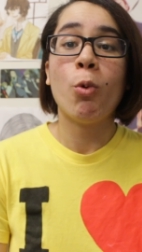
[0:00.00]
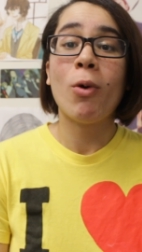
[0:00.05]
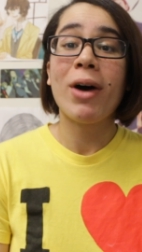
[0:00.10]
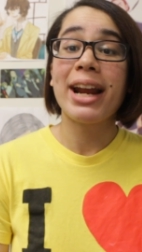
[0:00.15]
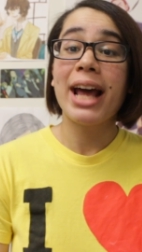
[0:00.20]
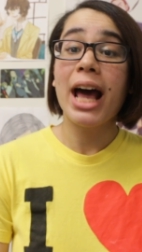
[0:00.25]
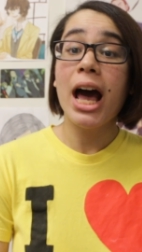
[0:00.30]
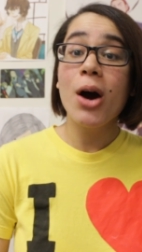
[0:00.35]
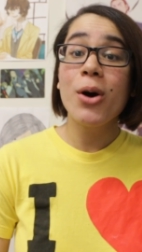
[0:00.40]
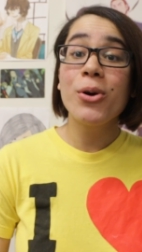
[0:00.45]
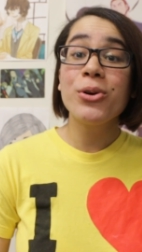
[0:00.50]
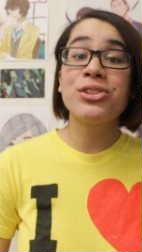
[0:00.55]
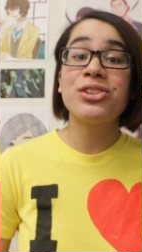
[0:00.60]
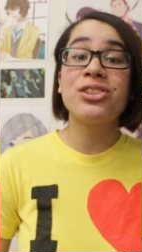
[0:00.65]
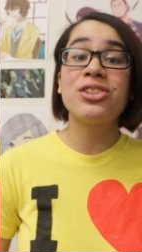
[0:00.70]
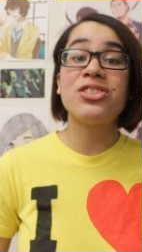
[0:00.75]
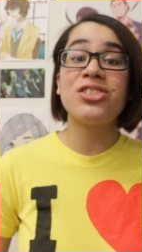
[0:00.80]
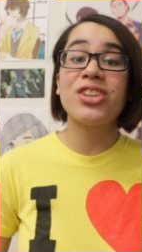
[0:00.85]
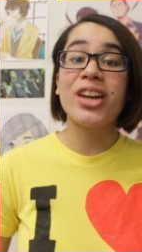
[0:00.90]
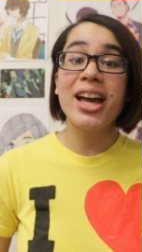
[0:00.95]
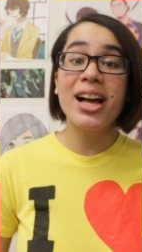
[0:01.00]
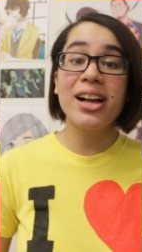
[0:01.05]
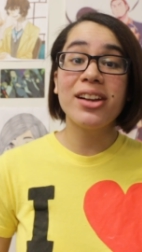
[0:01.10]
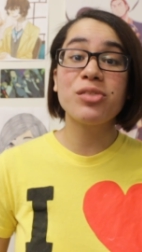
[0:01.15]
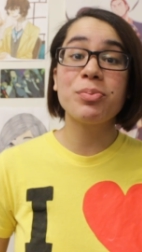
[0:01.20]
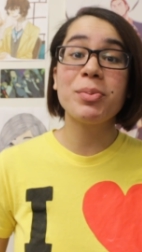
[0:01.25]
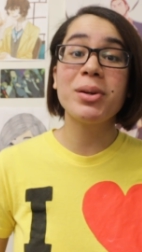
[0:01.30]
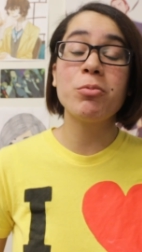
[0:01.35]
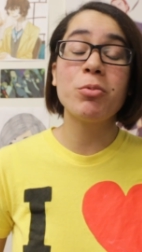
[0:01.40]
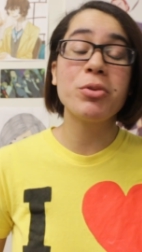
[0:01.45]
Wow,
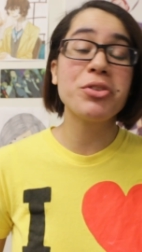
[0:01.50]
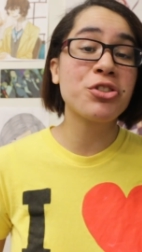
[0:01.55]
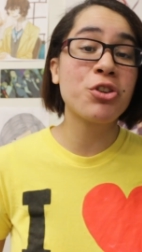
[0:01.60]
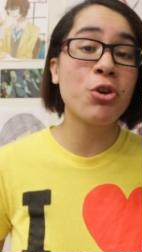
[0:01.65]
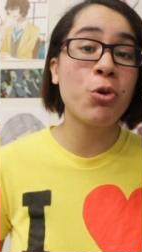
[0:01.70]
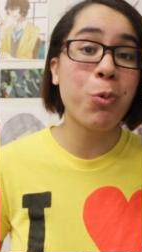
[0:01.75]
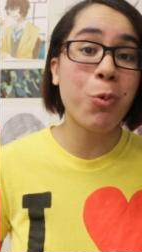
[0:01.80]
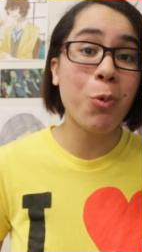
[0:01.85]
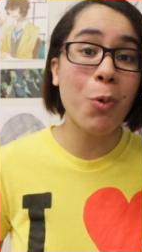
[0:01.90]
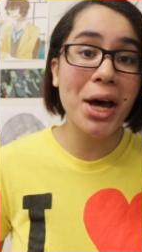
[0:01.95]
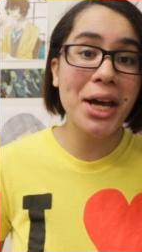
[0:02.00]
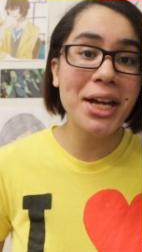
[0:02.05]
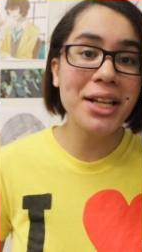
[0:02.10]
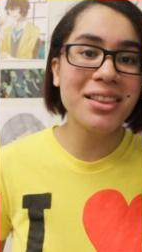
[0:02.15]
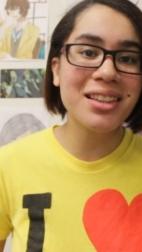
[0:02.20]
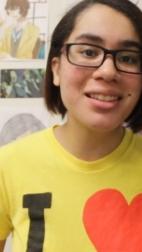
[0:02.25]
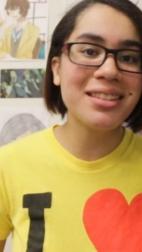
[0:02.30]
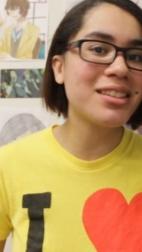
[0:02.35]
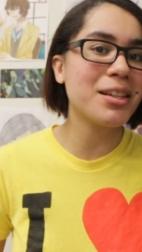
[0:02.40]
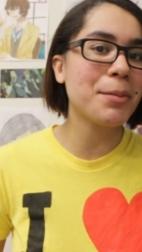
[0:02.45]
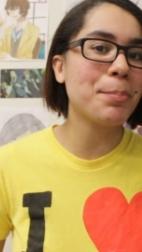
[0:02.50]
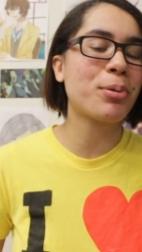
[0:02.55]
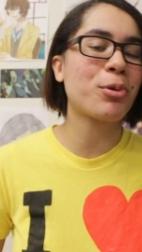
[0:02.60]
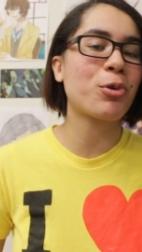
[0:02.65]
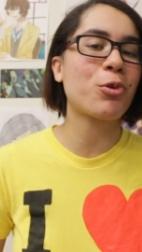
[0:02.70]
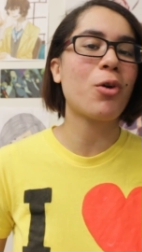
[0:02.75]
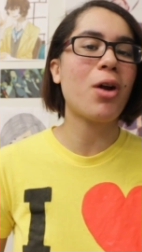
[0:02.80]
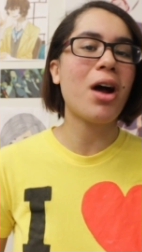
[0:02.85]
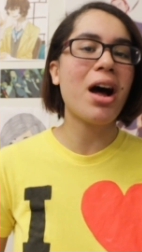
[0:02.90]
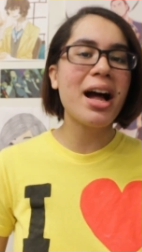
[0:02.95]
Salesman was quite the
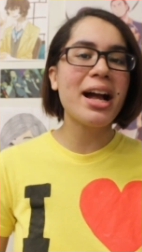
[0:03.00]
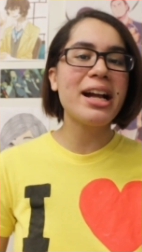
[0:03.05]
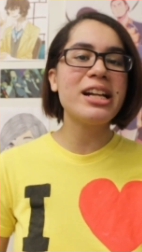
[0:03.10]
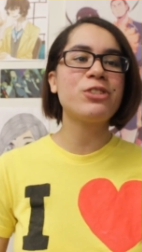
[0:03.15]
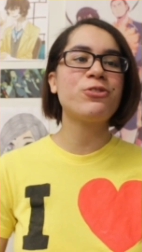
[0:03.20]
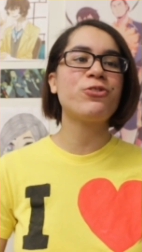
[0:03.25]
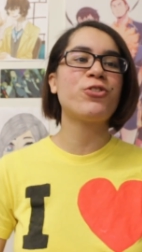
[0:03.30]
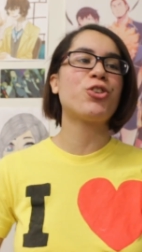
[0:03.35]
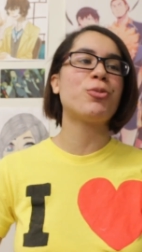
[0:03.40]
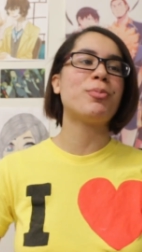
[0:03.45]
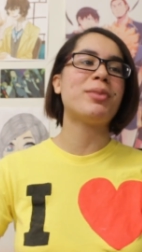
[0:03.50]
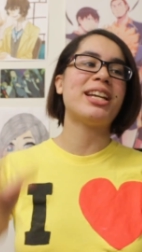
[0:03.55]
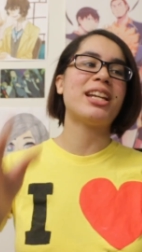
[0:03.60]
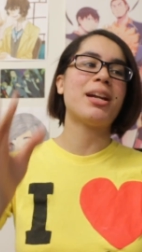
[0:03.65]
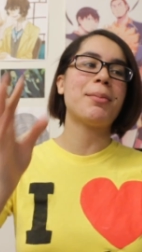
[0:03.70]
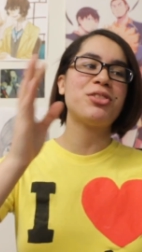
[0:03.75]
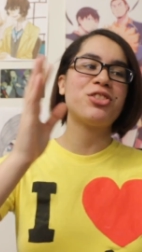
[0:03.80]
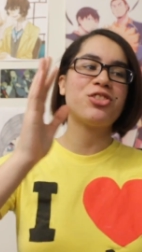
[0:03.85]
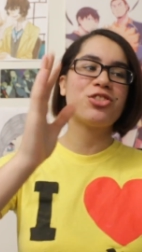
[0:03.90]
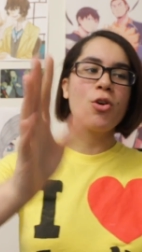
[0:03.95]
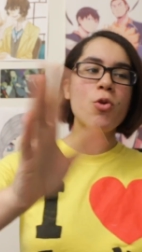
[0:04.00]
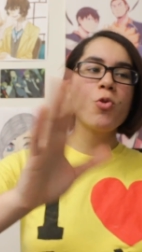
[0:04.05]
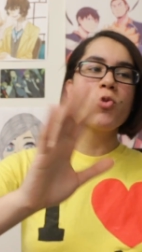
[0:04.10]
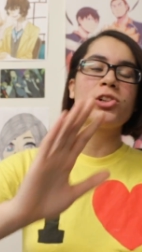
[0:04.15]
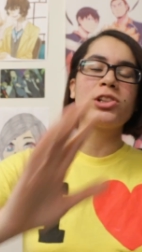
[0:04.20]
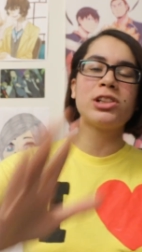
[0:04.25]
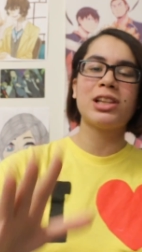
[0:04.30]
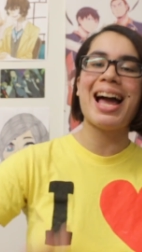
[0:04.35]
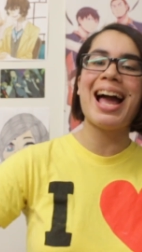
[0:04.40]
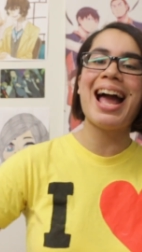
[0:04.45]
surprise for me, and I'm so
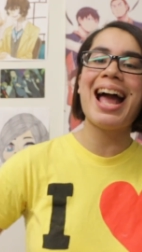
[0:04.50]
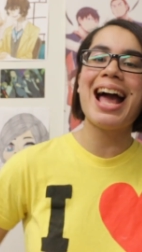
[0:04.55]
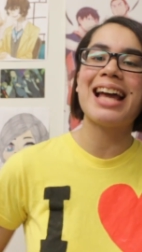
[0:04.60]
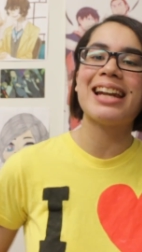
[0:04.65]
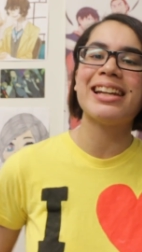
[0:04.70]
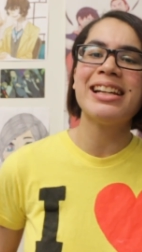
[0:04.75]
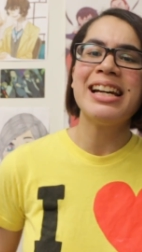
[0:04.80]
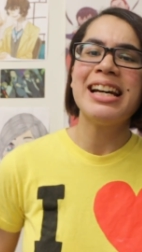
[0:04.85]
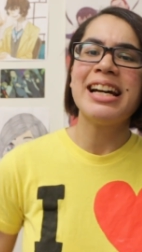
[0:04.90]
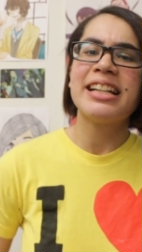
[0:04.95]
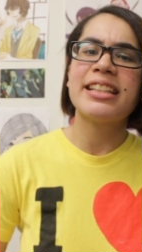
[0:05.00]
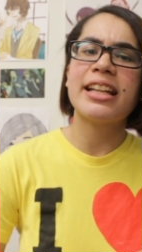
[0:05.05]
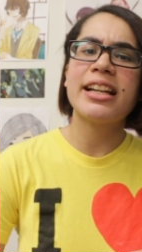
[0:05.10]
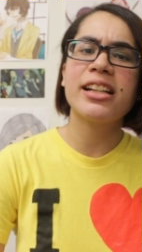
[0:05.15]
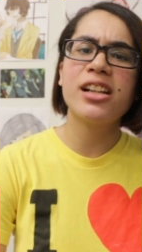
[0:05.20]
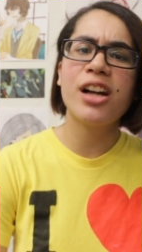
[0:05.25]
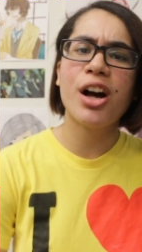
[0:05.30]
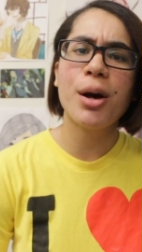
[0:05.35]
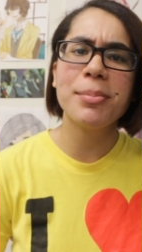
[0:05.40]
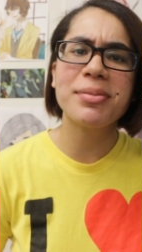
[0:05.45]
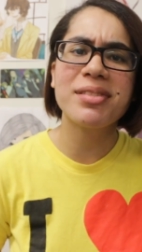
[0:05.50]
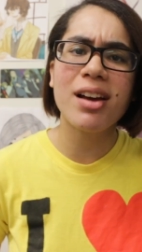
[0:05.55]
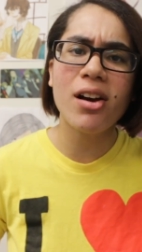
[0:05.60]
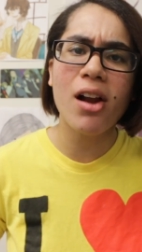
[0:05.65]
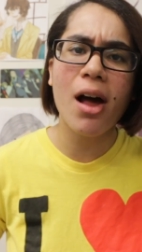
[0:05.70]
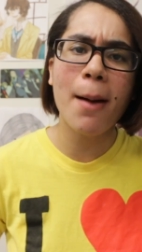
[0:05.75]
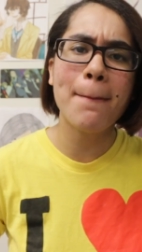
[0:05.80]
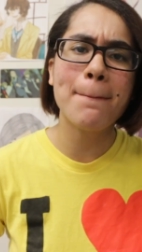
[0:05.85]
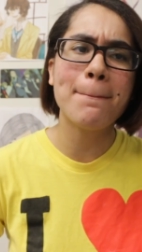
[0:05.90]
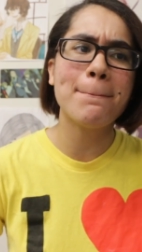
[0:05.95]
glad that it comes
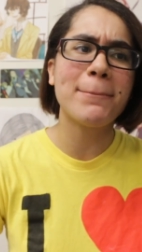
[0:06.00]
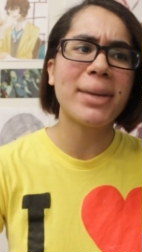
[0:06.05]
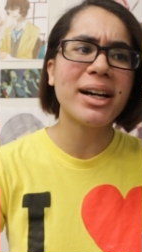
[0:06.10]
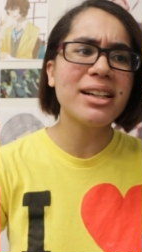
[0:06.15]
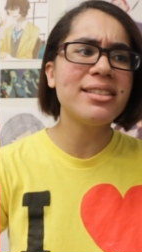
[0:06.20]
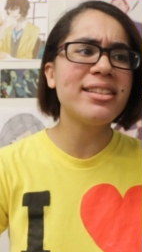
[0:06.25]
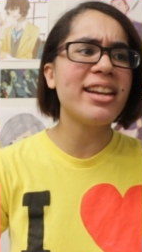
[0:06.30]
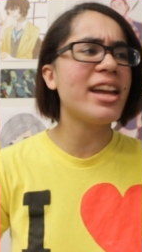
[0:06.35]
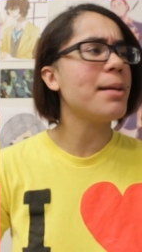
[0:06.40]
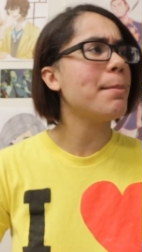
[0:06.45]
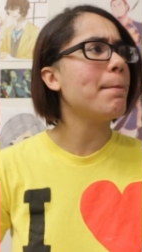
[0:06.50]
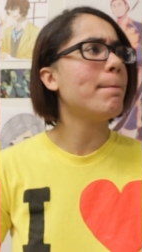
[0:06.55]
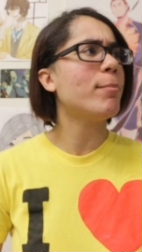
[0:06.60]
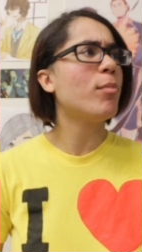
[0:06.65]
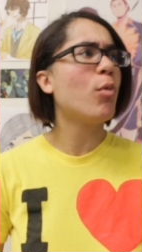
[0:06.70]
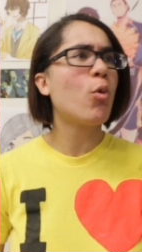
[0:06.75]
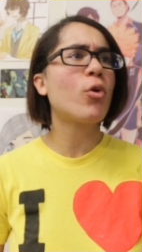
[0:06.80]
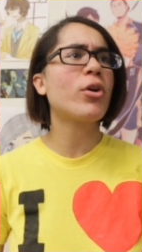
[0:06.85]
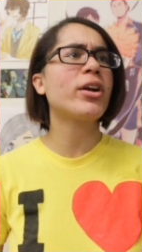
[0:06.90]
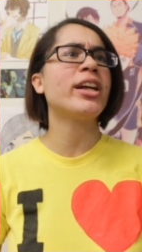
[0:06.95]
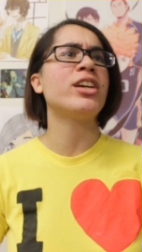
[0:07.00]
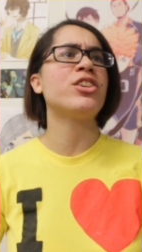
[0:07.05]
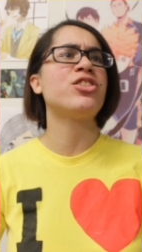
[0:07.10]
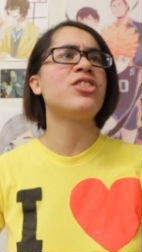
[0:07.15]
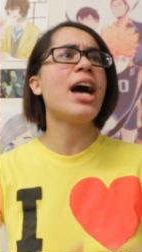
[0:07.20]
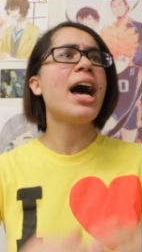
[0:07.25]
out on Monday mornings.